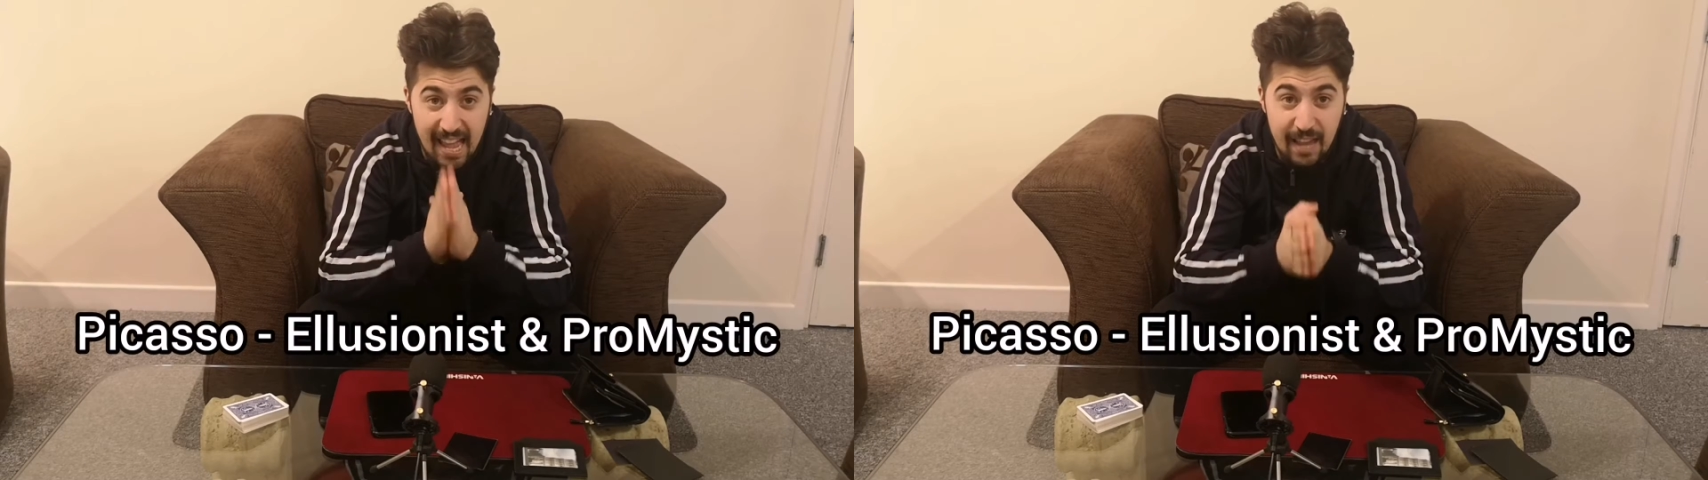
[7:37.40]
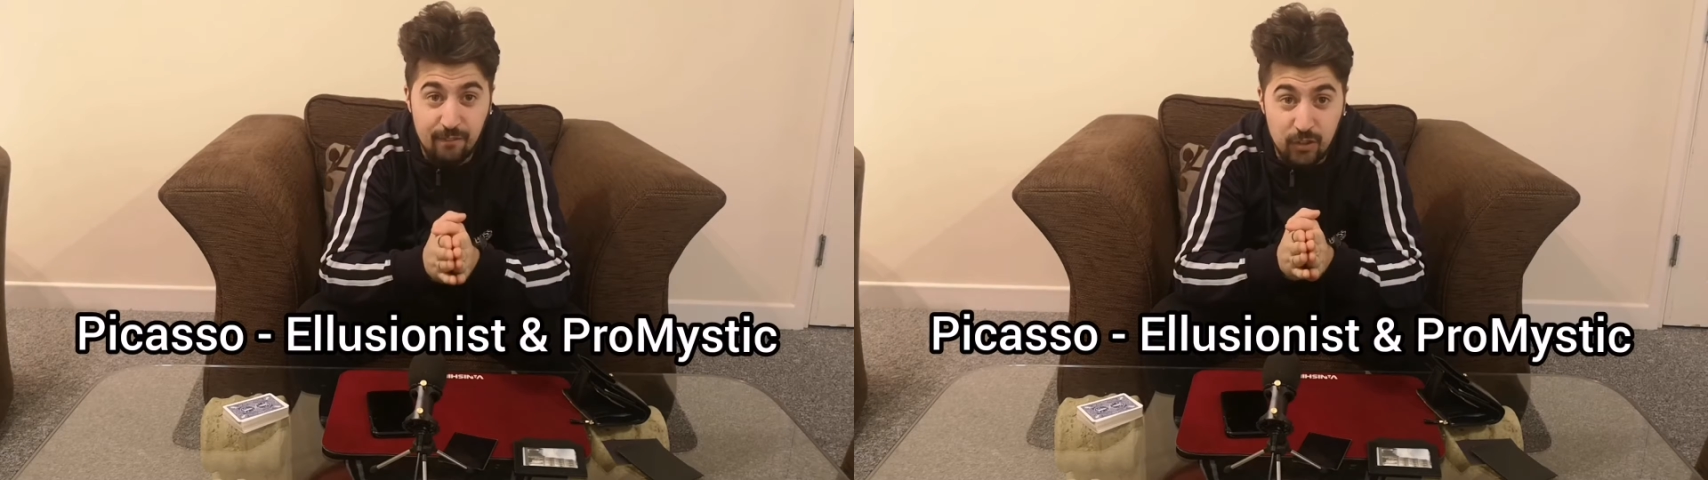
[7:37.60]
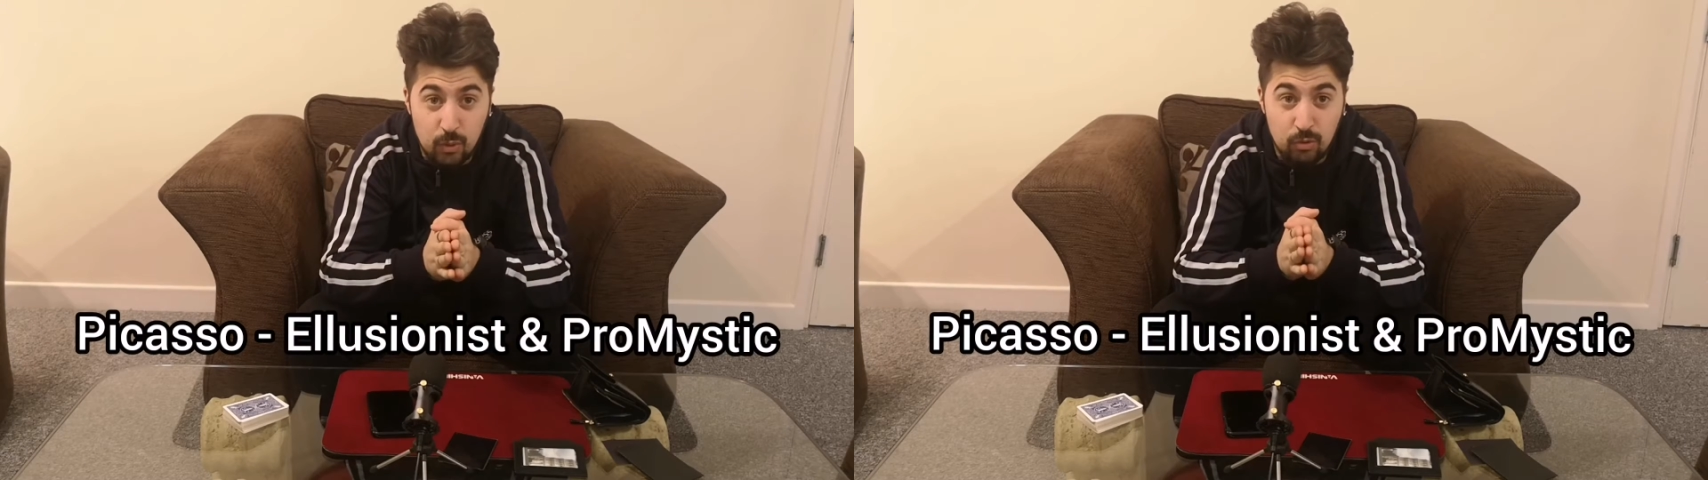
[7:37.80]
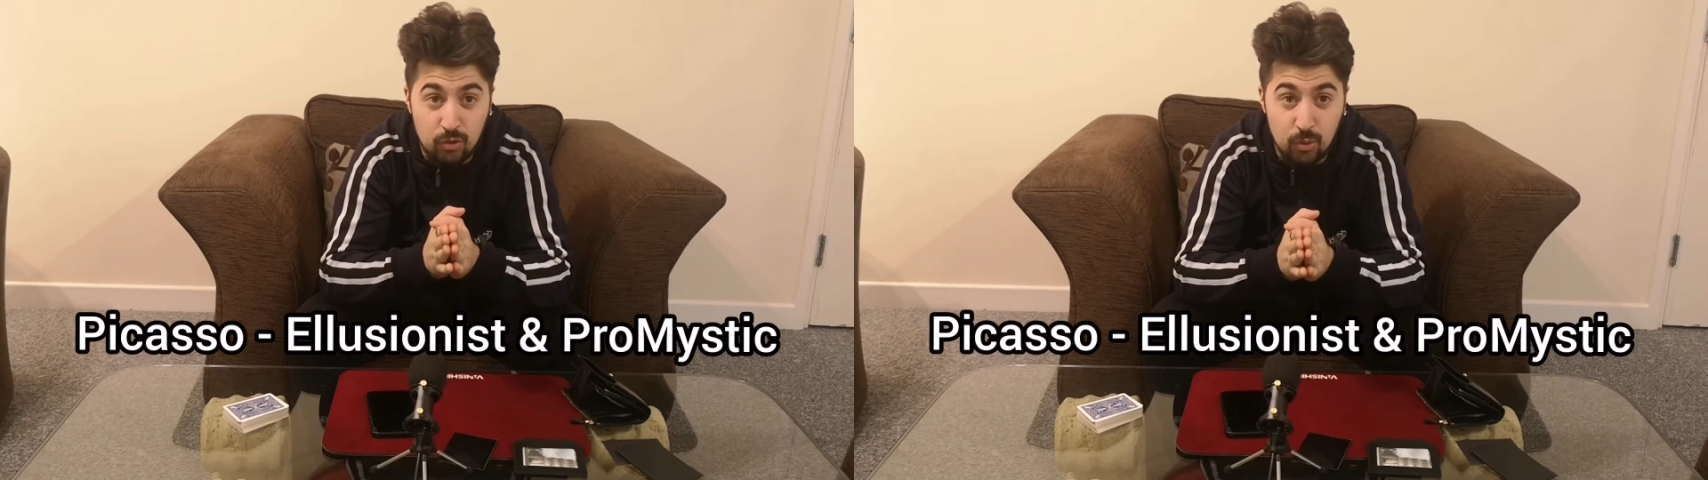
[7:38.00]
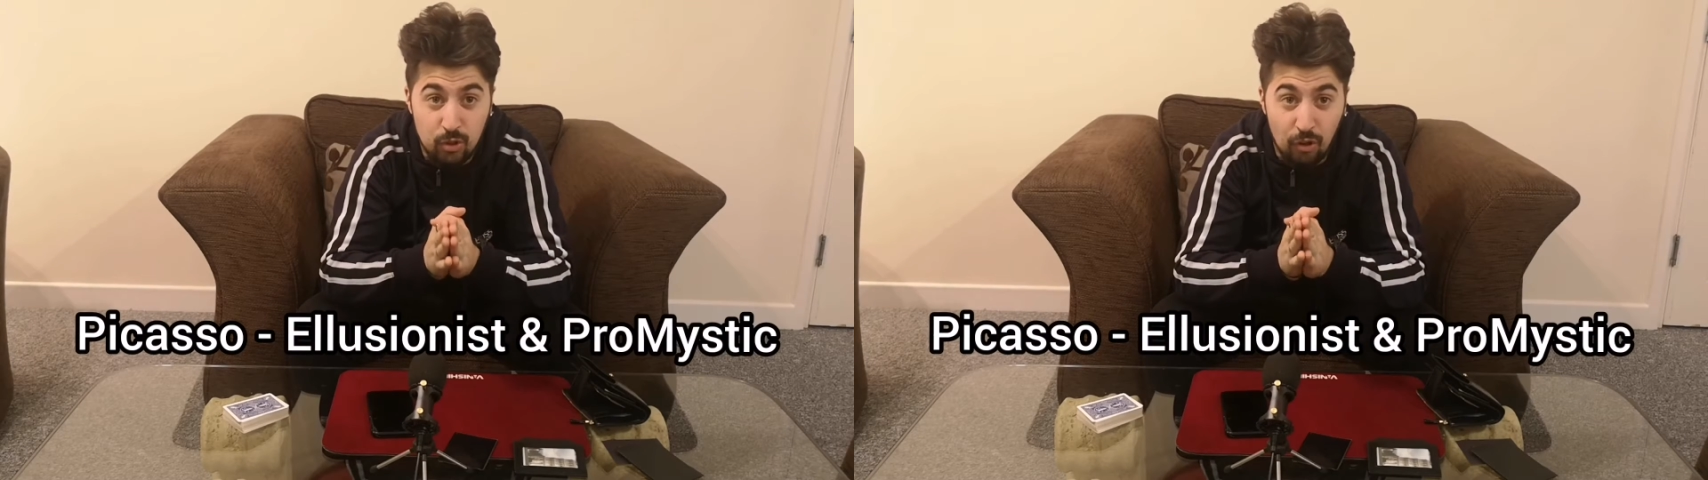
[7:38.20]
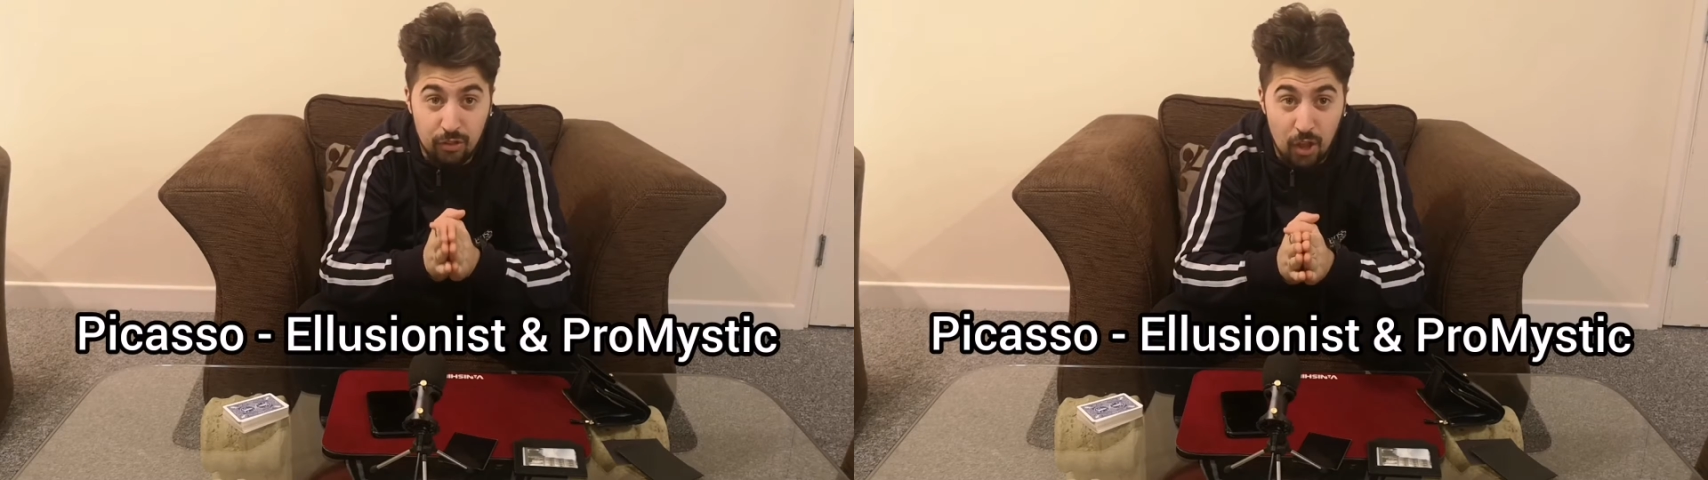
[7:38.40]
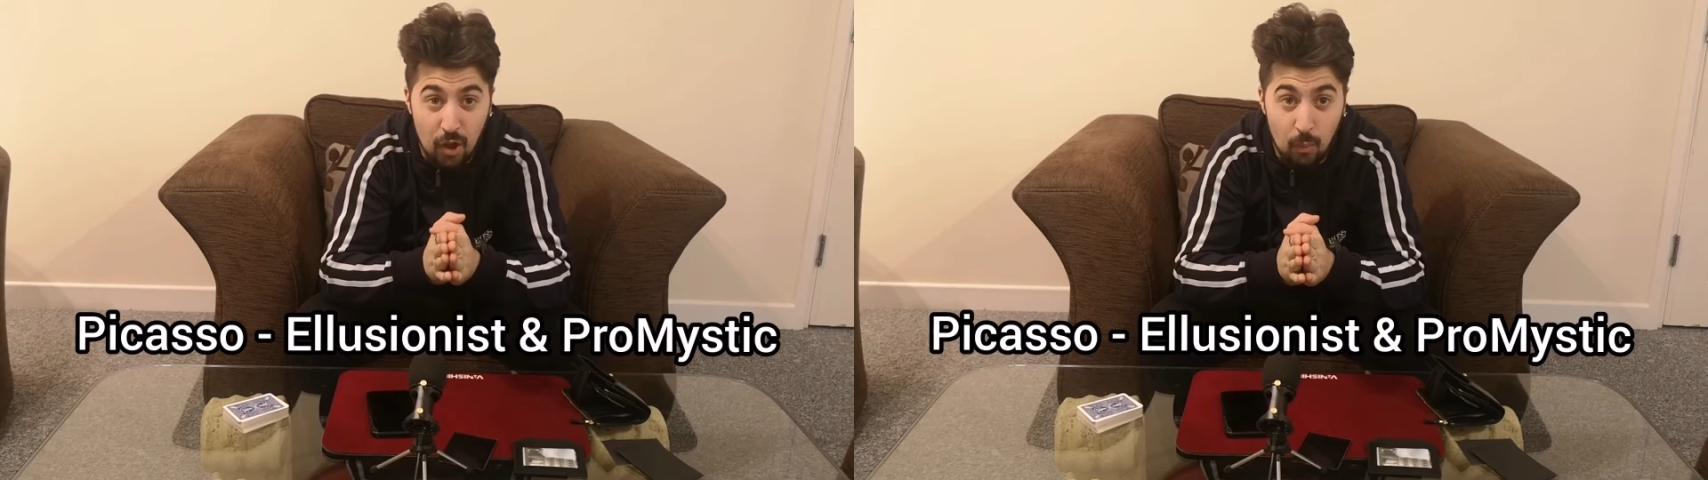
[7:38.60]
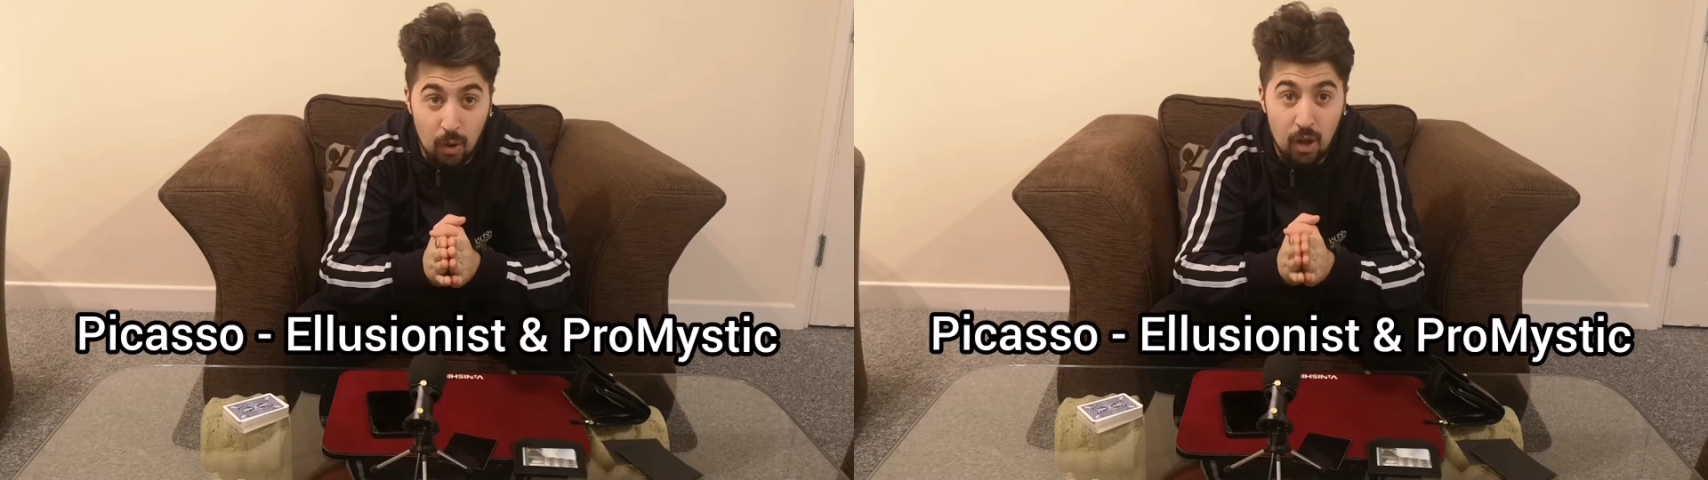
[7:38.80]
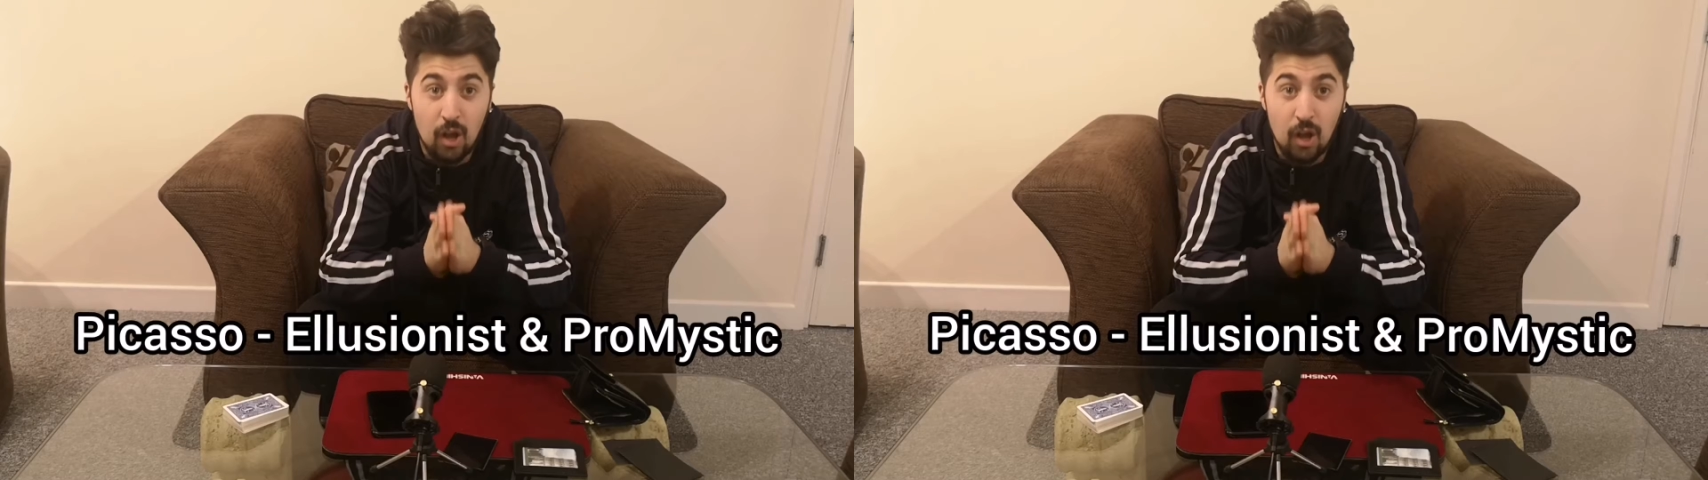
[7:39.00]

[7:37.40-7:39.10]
If you do not know